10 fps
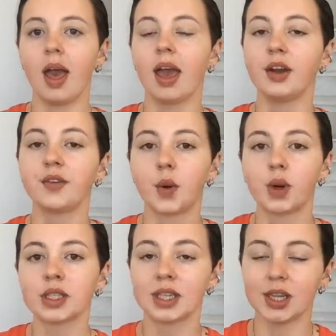And of
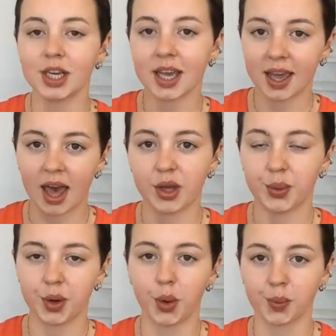course, looking at
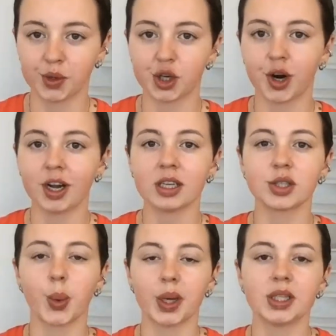your own chart is
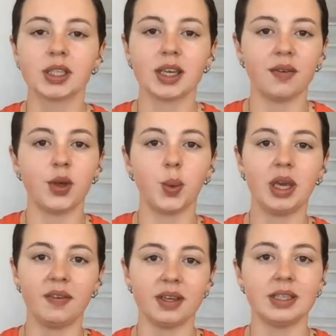going to give you
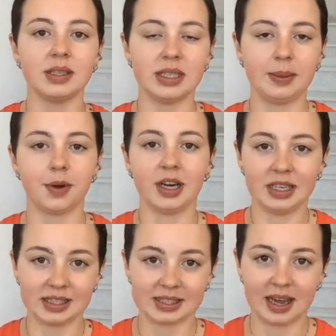even deeper
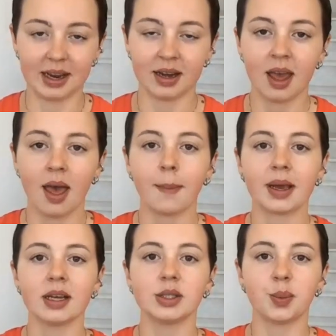insight,
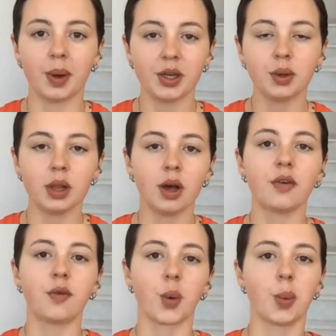because when you look
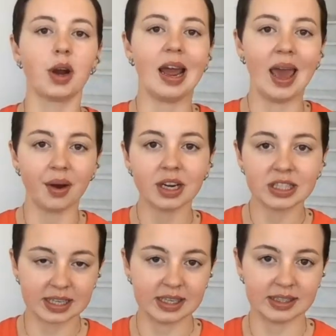for where Aries
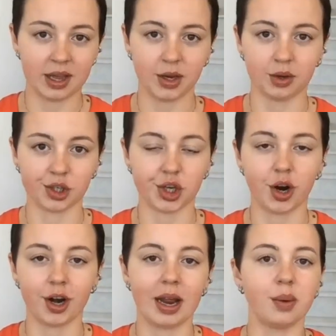is in your
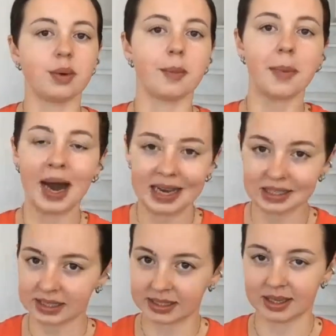chart and where
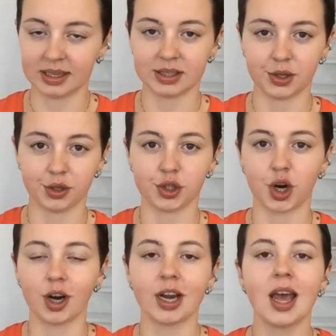Pisces is in your
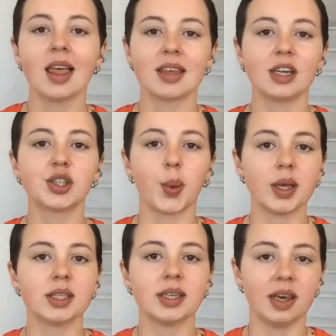chart, that is going
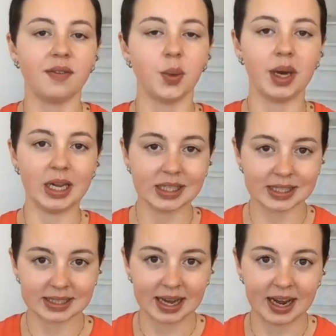to give you
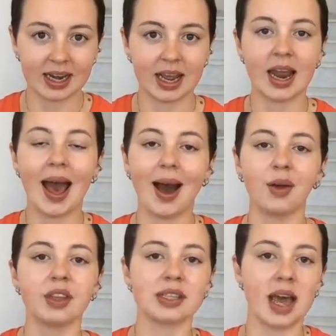insight in how
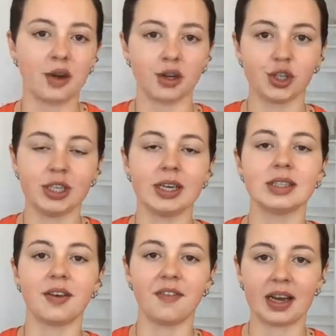this energy is
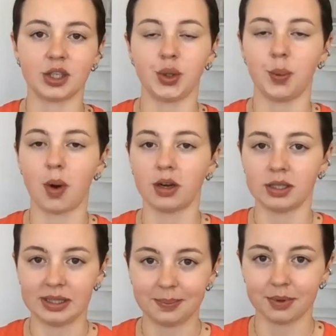affecting you on a
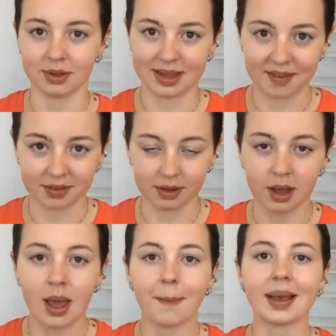deeper level,
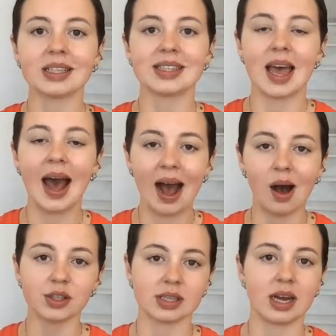because the
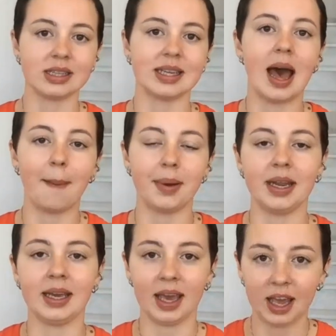house that it's
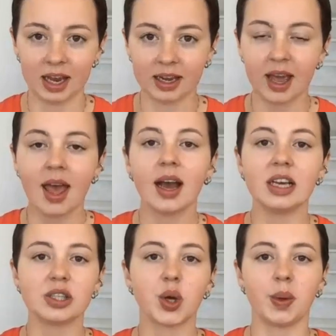happening in
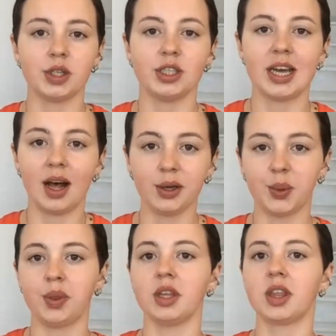is going to tell
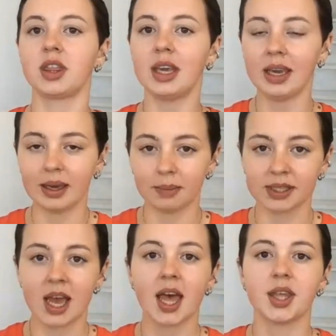you the themes
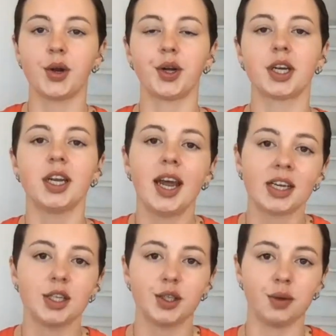that are
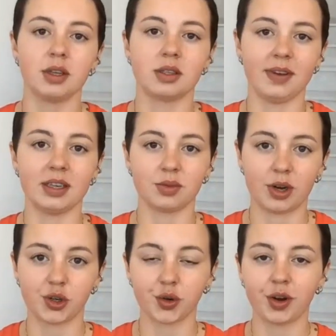connected to this Venus
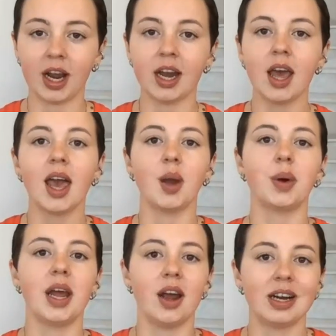retrograde and
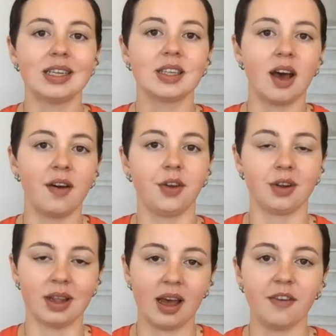what areas of your
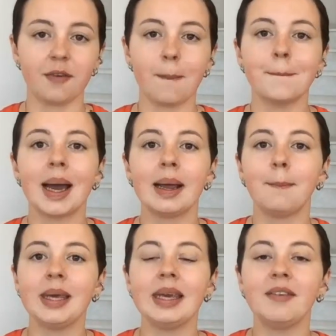life might
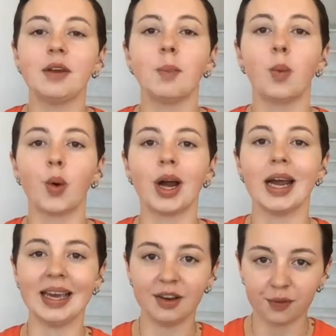be even more
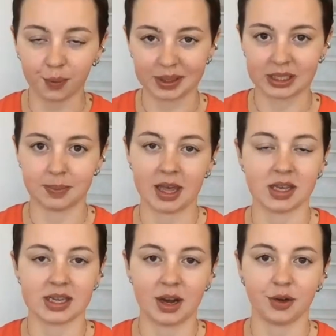influenced by
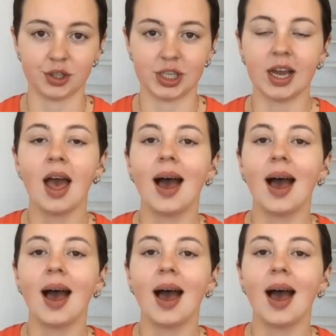this energy.